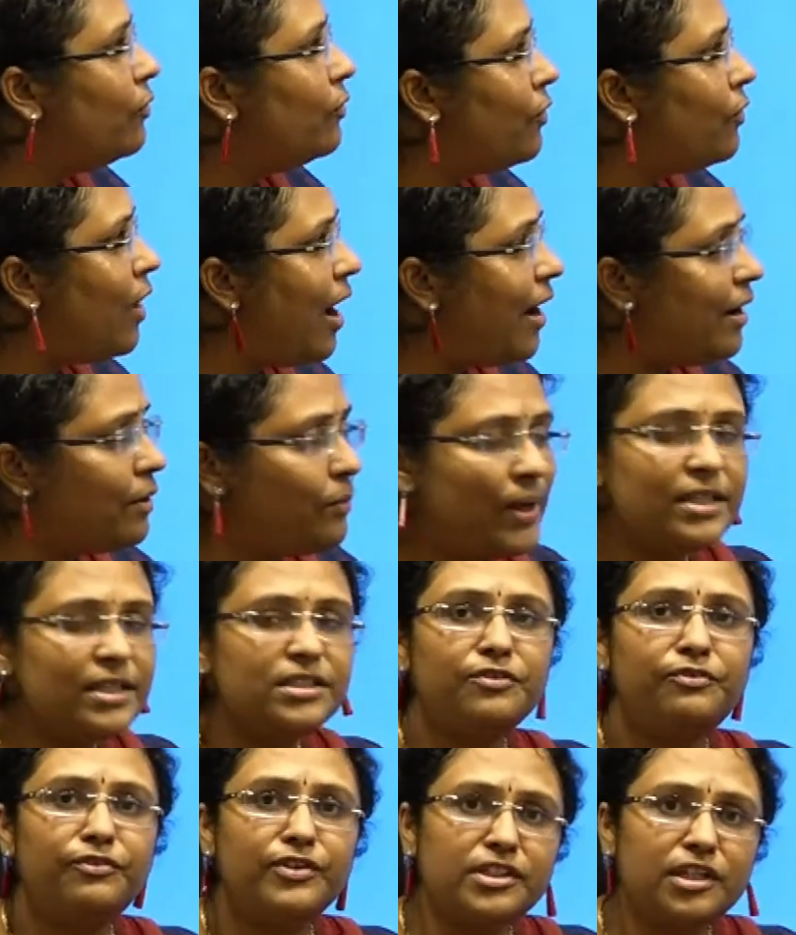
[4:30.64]
Hardware is
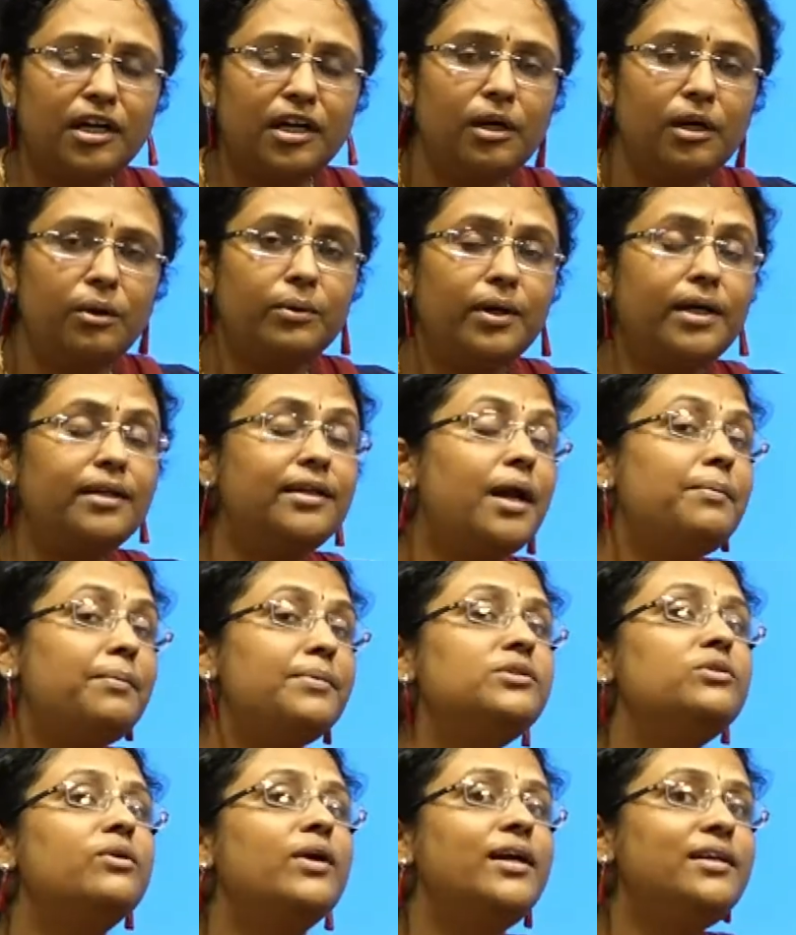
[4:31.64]
a physical unit. That
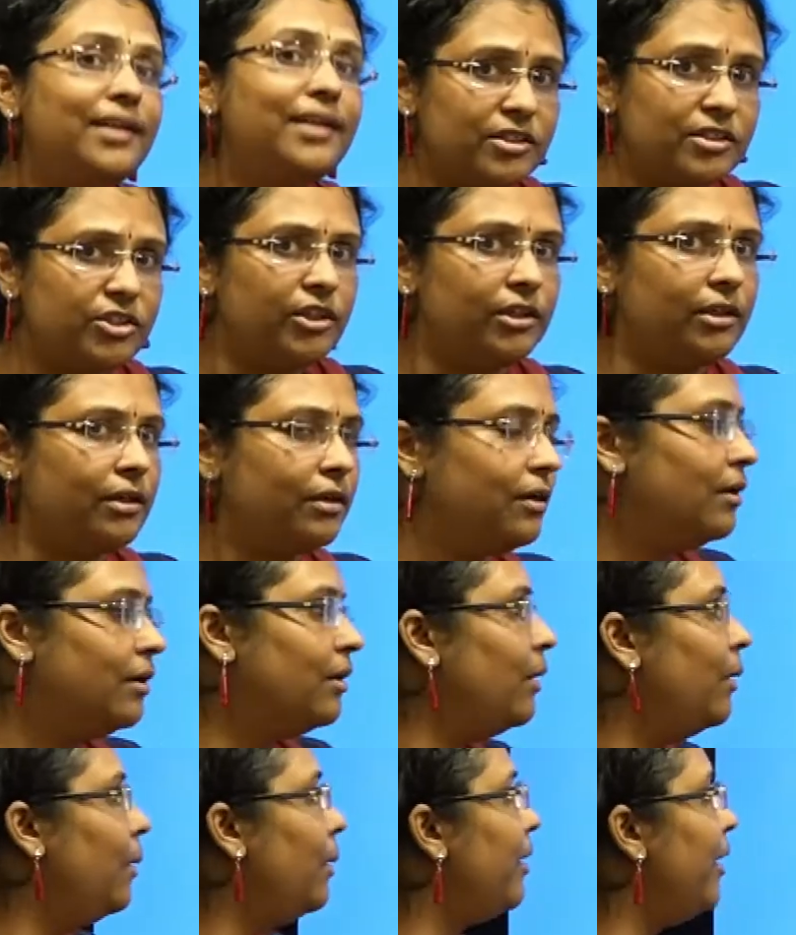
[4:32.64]
means you can touch it.
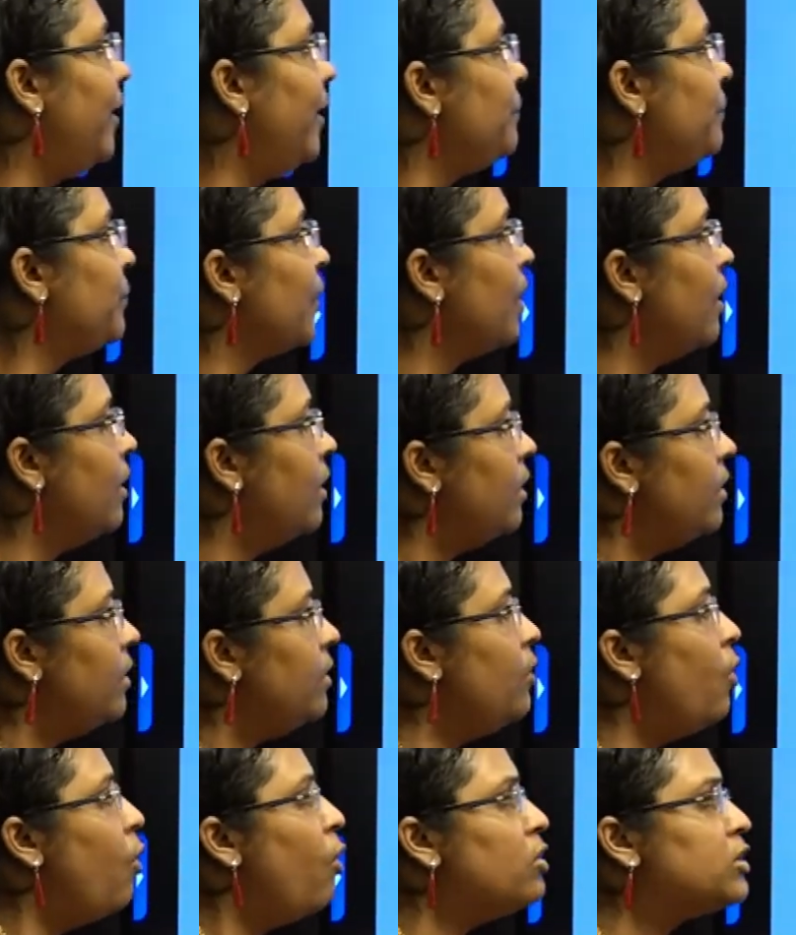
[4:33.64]
Okay.
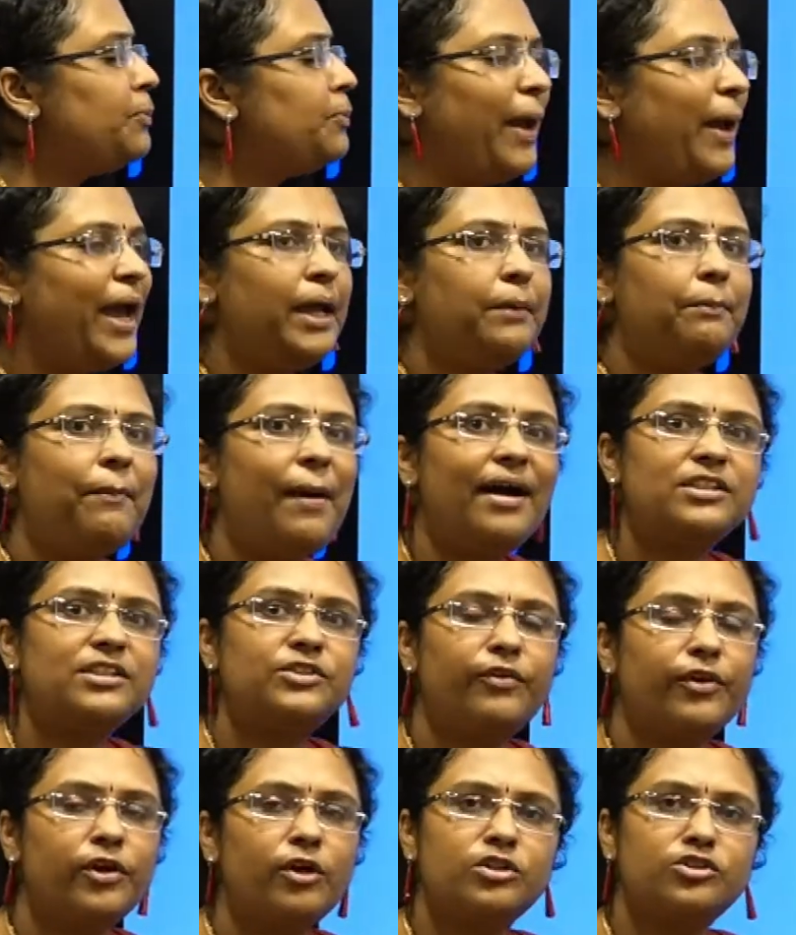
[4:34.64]
No spare parts
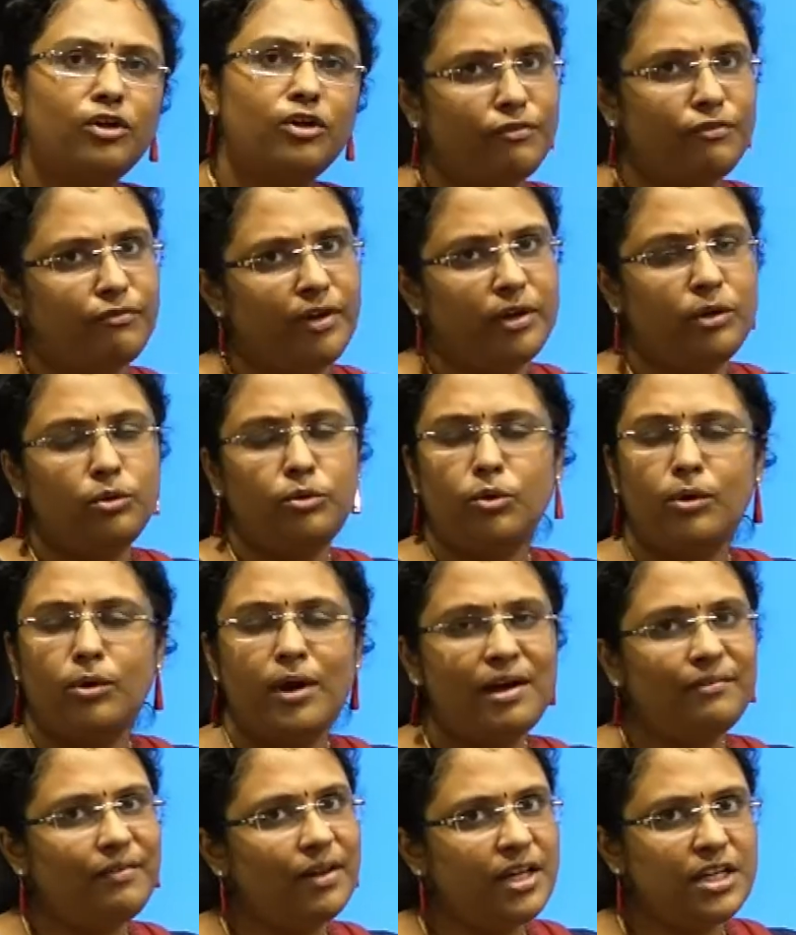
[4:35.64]
for your software. You don't
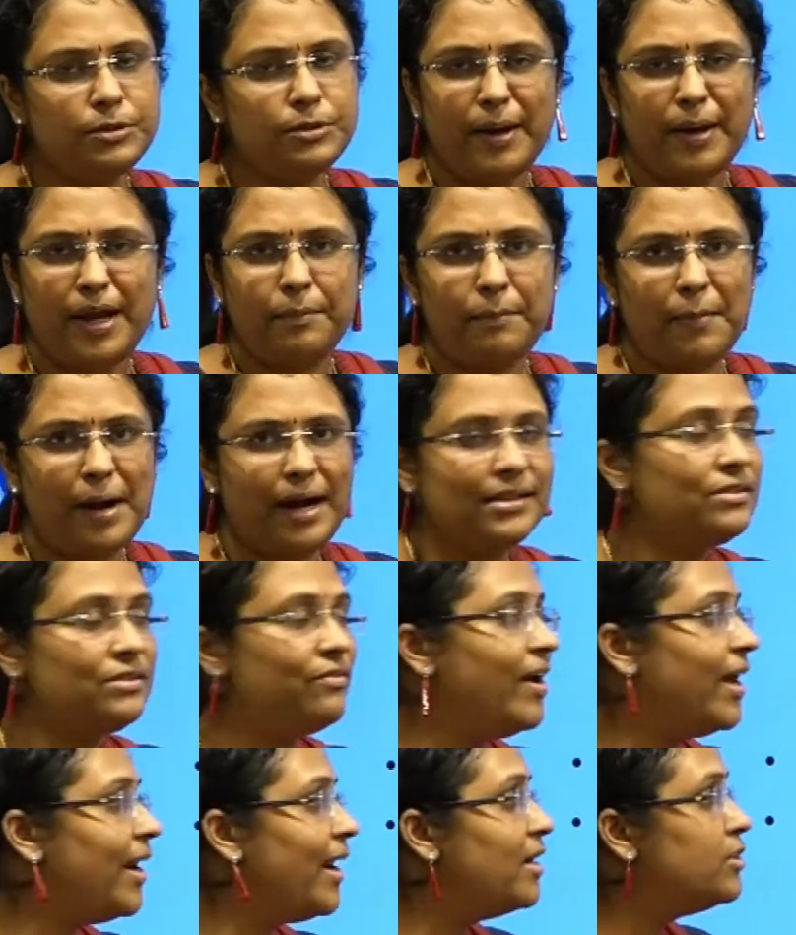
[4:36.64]
have any spare parts,
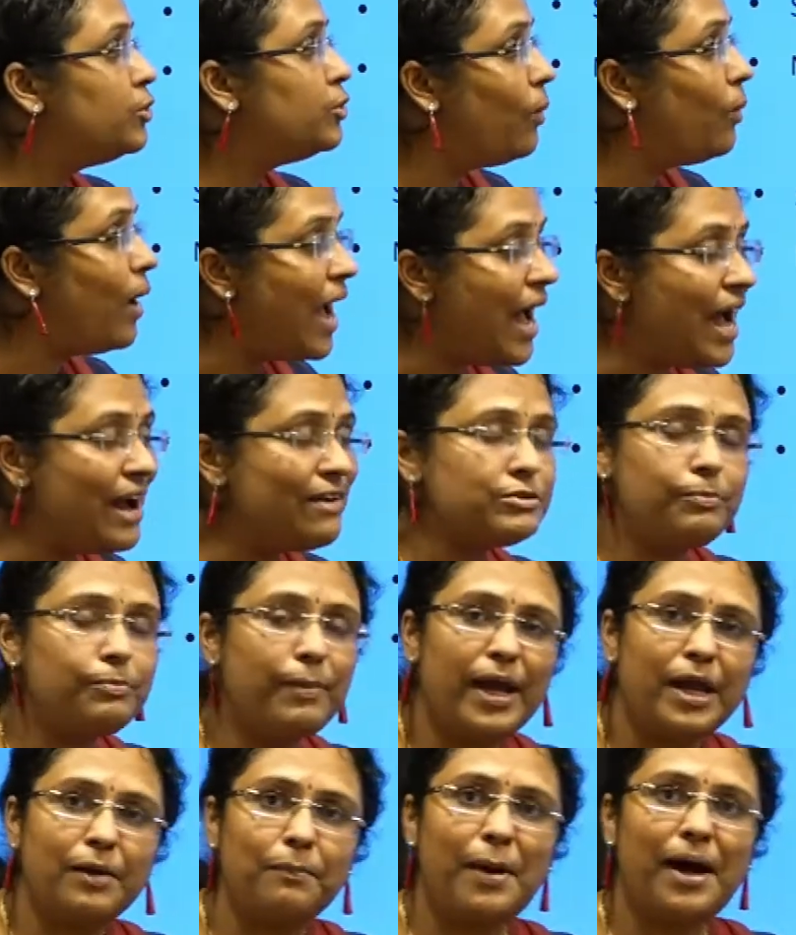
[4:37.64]
whereas you have
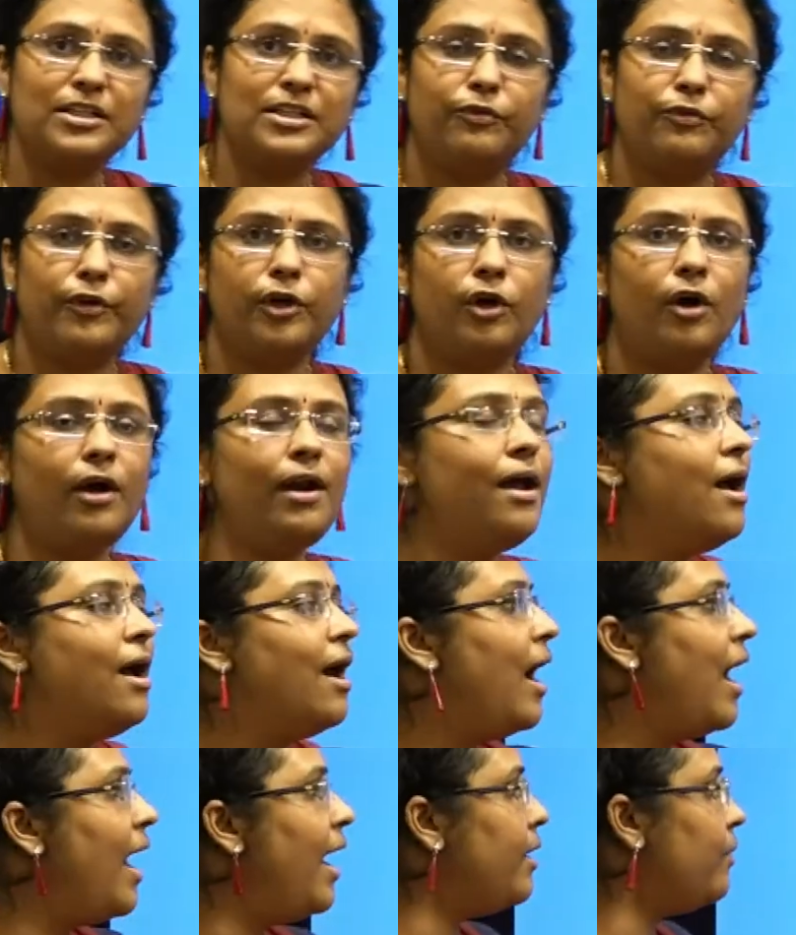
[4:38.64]
spare parts for your
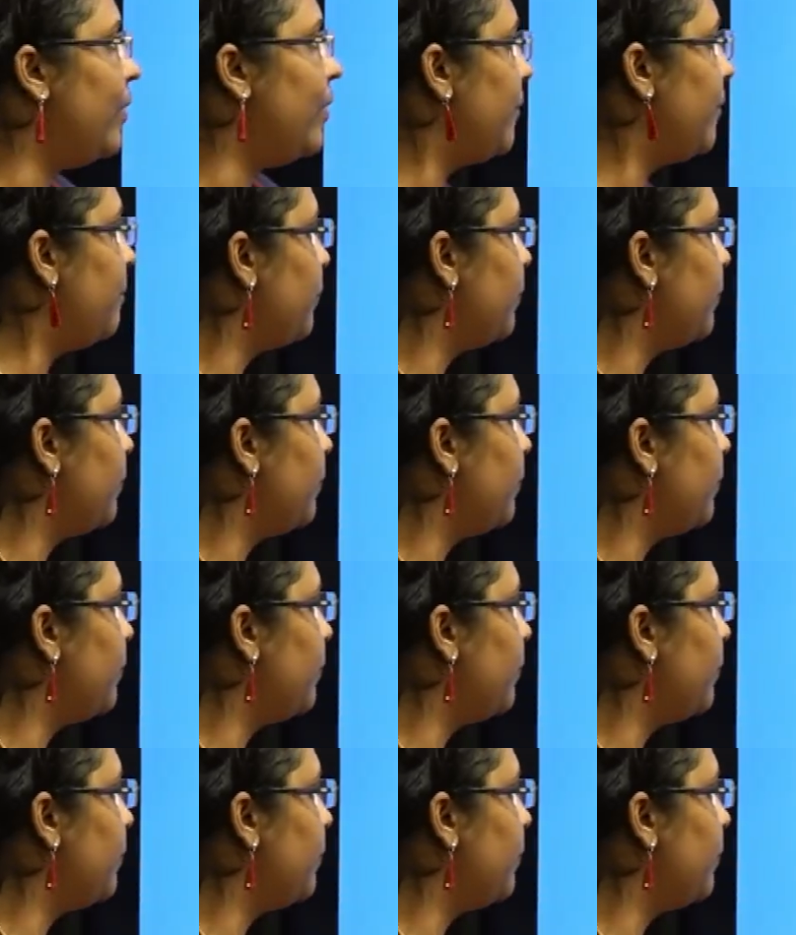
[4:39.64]
hardware.